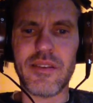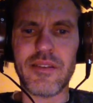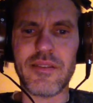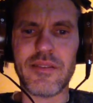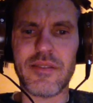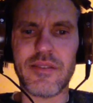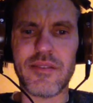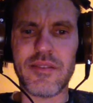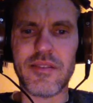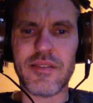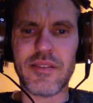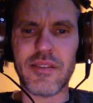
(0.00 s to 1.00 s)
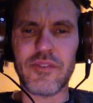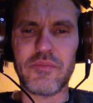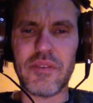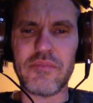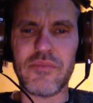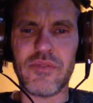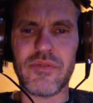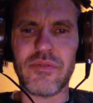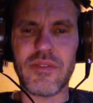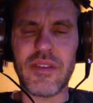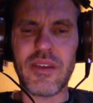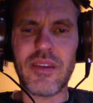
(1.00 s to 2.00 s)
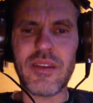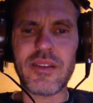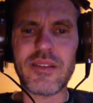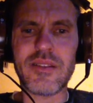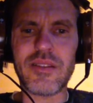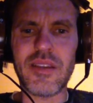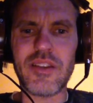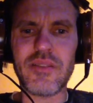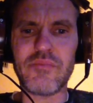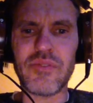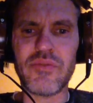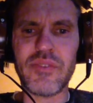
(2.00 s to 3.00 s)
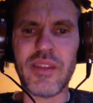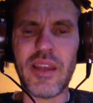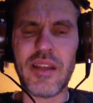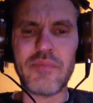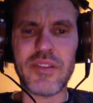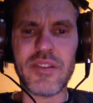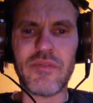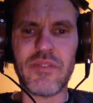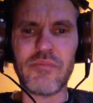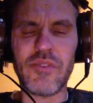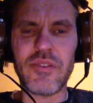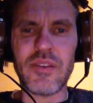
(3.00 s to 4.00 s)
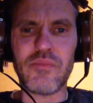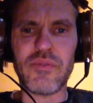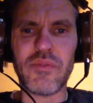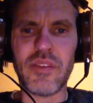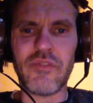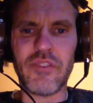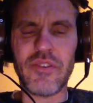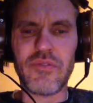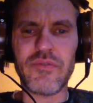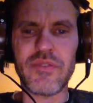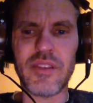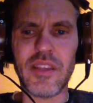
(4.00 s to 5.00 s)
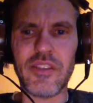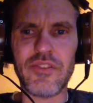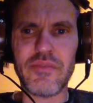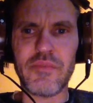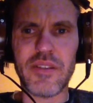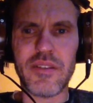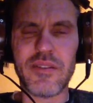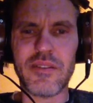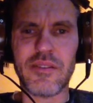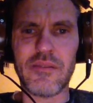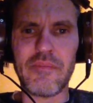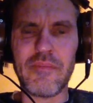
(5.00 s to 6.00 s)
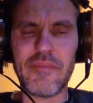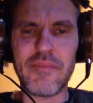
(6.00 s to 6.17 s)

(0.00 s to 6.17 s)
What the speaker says: There's just a little bit more distinction between the elements of the music, between the vocals and the instruments and